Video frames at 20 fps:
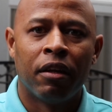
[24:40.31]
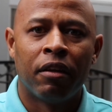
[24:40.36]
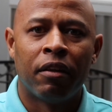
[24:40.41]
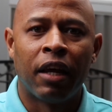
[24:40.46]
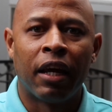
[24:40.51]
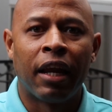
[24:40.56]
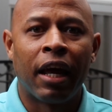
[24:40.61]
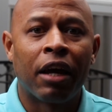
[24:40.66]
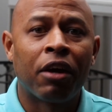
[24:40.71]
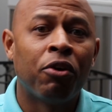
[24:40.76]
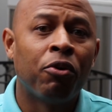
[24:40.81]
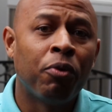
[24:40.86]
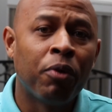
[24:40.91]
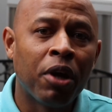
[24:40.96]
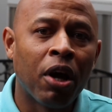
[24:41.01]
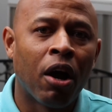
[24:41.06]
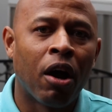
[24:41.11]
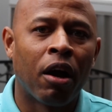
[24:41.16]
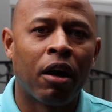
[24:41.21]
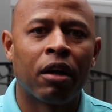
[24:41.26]
they like who
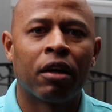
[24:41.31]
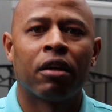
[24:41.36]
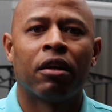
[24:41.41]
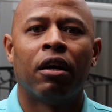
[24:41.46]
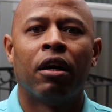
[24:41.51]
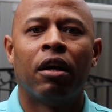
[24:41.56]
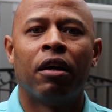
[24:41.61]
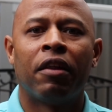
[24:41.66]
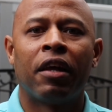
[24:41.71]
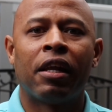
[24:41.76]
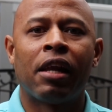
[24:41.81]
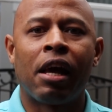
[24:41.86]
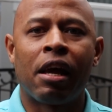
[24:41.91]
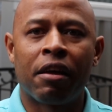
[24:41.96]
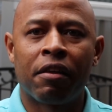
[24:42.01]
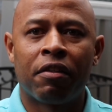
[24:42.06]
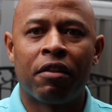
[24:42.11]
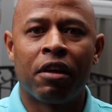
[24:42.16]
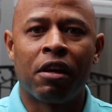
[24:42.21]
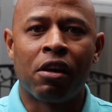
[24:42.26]
we are. Uh, they
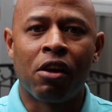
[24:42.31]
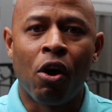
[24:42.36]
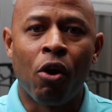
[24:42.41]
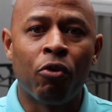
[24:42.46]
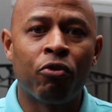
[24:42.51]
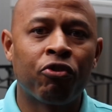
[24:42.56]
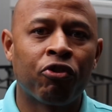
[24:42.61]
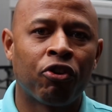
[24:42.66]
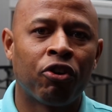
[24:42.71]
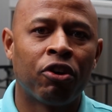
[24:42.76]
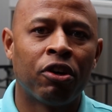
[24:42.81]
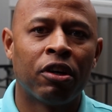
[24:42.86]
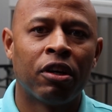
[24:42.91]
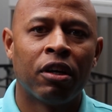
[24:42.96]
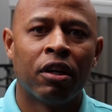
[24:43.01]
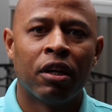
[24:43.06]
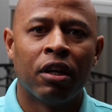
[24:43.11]
like the culture.